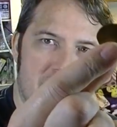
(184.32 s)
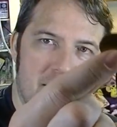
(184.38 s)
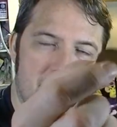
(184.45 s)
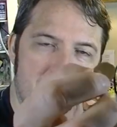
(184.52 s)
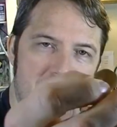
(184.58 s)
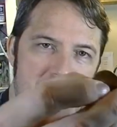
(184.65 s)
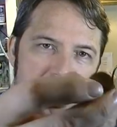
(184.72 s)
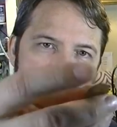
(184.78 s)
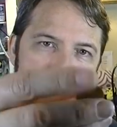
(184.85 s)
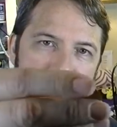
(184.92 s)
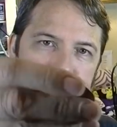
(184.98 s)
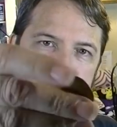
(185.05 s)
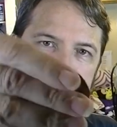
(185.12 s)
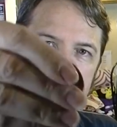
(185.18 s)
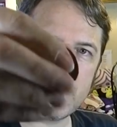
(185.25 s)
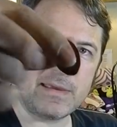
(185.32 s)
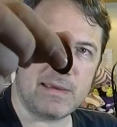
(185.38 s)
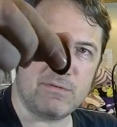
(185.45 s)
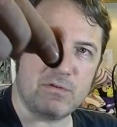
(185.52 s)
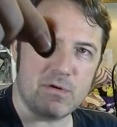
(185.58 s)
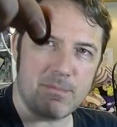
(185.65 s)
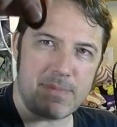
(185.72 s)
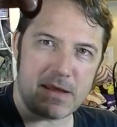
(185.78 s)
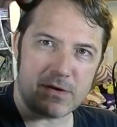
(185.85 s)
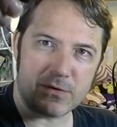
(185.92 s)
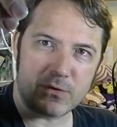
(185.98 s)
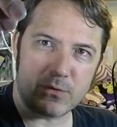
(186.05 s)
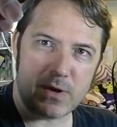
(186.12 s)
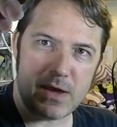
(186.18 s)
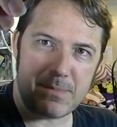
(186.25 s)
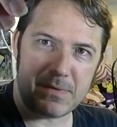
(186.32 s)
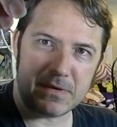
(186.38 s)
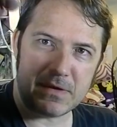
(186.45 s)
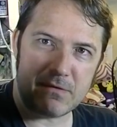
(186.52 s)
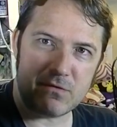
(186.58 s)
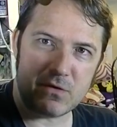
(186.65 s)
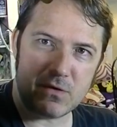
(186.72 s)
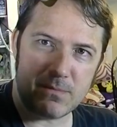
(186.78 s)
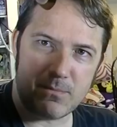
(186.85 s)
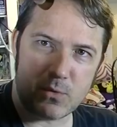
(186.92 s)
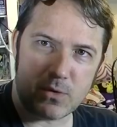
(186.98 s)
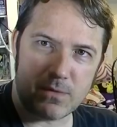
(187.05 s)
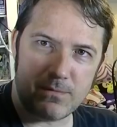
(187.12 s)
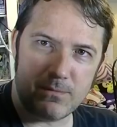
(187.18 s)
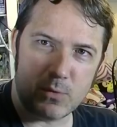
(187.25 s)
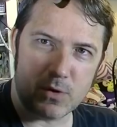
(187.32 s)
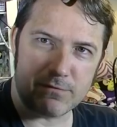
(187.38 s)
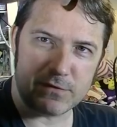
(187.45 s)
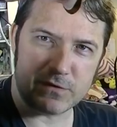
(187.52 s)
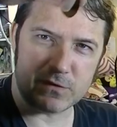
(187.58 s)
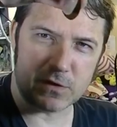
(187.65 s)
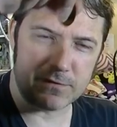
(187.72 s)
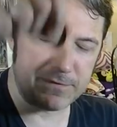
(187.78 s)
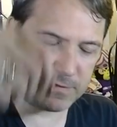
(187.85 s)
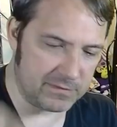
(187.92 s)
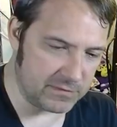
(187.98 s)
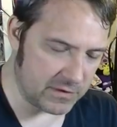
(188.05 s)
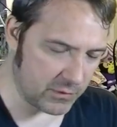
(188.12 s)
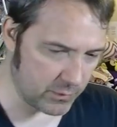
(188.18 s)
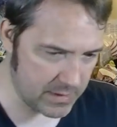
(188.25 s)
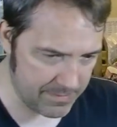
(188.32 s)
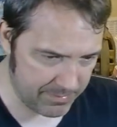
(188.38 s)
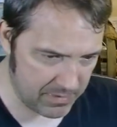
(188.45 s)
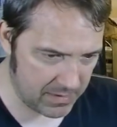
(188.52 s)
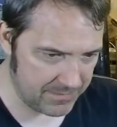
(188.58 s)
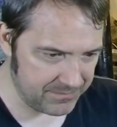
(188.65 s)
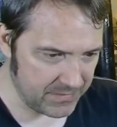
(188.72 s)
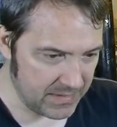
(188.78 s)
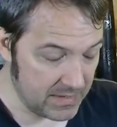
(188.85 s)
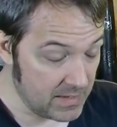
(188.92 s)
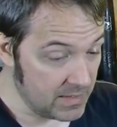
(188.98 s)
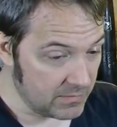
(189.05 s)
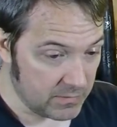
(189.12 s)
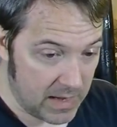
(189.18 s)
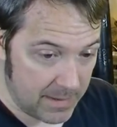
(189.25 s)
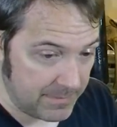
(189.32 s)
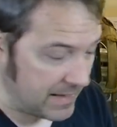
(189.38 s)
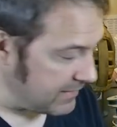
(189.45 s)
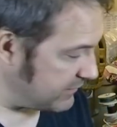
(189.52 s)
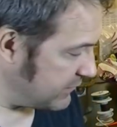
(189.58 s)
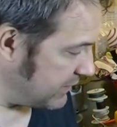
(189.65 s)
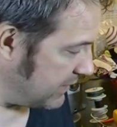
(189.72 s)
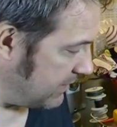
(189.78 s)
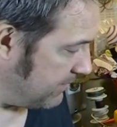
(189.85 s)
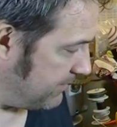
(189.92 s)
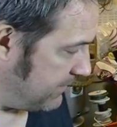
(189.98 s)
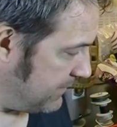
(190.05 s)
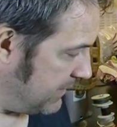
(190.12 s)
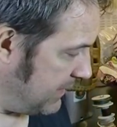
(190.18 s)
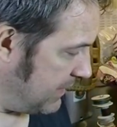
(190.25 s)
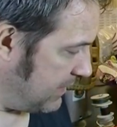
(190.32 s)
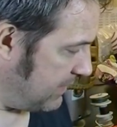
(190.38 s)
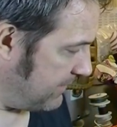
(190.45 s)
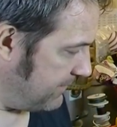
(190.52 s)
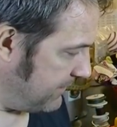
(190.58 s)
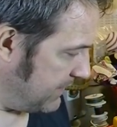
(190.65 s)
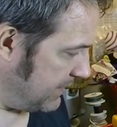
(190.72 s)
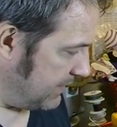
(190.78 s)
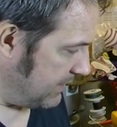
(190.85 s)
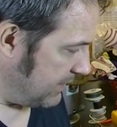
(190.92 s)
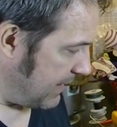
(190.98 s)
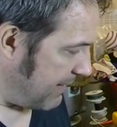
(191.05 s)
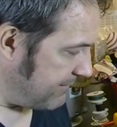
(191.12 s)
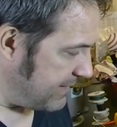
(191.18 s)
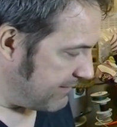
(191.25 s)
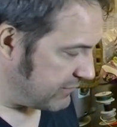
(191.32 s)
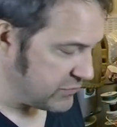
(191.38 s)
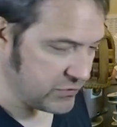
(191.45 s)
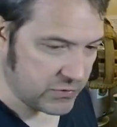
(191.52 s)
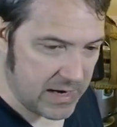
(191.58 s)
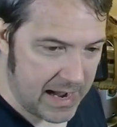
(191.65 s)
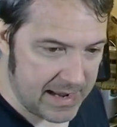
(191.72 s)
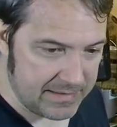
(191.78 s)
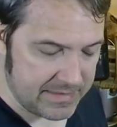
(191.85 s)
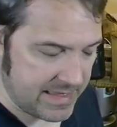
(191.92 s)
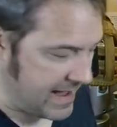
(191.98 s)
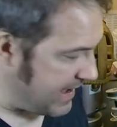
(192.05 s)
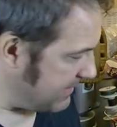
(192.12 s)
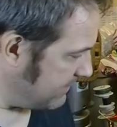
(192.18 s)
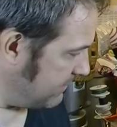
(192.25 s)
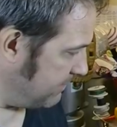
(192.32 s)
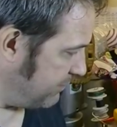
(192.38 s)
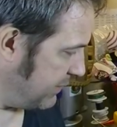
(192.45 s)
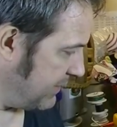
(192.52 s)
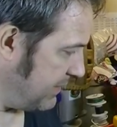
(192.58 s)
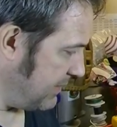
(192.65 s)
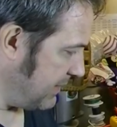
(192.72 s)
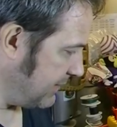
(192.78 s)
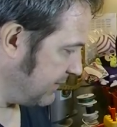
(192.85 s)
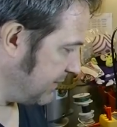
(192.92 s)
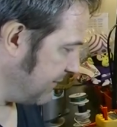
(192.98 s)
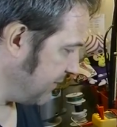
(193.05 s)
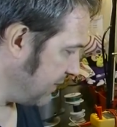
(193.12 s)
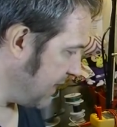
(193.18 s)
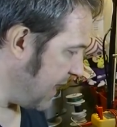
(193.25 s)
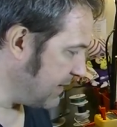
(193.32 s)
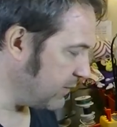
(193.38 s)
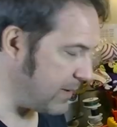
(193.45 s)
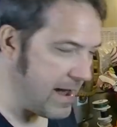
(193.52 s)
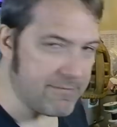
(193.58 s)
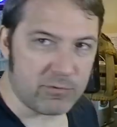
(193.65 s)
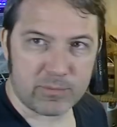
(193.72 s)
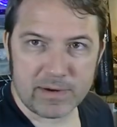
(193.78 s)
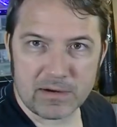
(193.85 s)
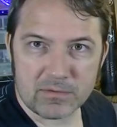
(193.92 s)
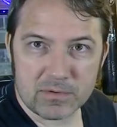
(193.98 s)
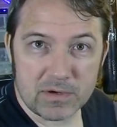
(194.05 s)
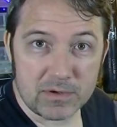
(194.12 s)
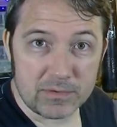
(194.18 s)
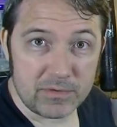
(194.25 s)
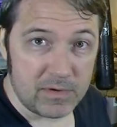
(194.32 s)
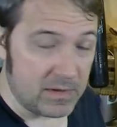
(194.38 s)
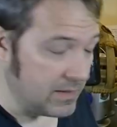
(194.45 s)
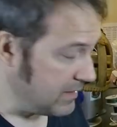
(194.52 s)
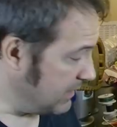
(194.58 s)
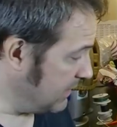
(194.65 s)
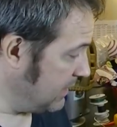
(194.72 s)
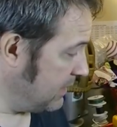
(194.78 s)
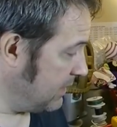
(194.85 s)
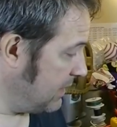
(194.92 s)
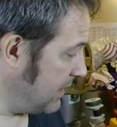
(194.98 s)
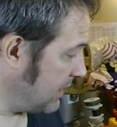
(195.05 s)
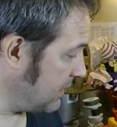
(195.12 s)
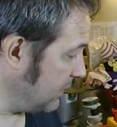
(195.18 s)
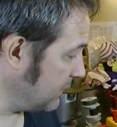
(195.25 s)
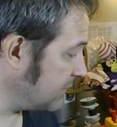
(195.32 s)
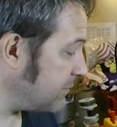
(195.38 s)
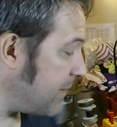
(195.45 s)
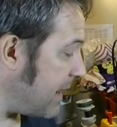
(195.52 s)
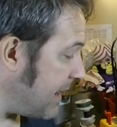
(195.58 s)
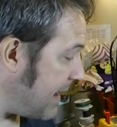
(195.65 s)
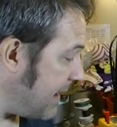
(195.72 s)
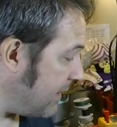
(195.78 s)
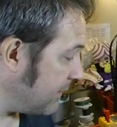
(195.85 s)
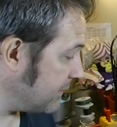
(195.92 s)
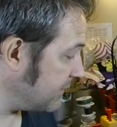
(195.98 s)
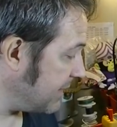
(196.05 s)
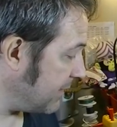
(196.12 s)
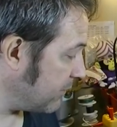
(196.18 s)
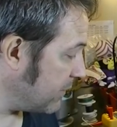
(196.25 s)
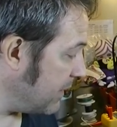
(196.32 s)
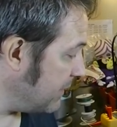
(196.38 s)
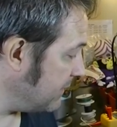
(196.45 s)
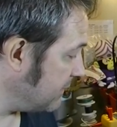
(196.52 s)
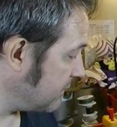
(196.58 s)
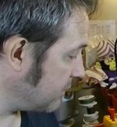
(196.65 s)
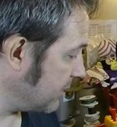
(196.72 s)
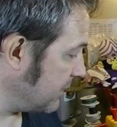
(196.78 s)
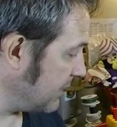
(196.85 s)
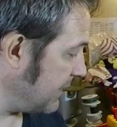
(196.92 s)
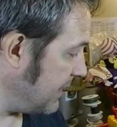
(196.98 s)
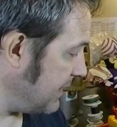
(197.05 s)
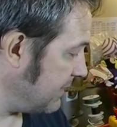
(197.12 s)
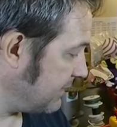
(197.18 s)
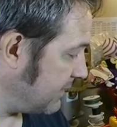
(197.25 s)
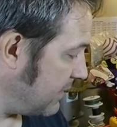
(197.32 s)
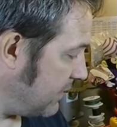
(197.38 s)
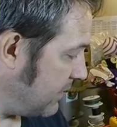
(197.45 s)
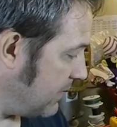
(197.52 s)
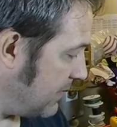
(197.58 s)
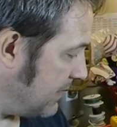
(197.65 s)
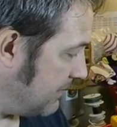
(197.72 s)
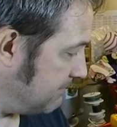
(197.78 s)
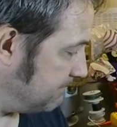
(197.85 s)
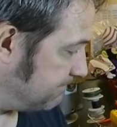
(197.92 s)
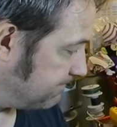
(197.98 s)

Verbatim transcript: um, that's, you know, that gives you a better grip and gives you a more, more of a surface to grip on. So I'm not sure, you know, I've never tried that, putting uh, stuff on. I don't have a railroad uh, close to my house that runs really, so uh,